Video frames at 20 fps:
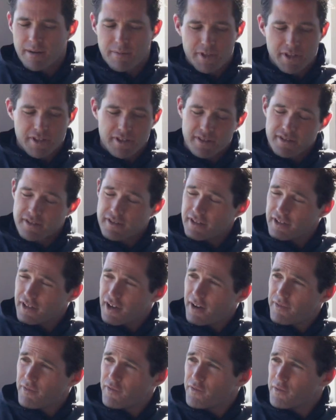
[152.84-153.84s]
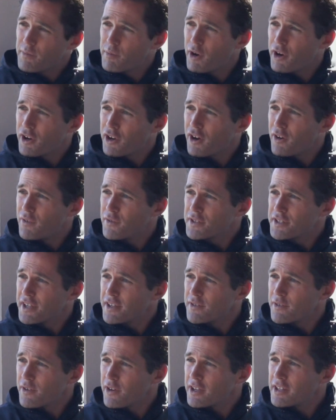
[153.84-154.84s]
Now, I mean, the, the life of a pro
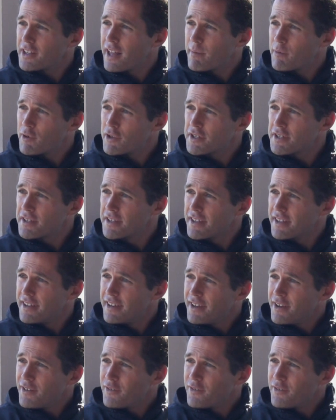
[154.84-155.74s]
golfer seems very glamorous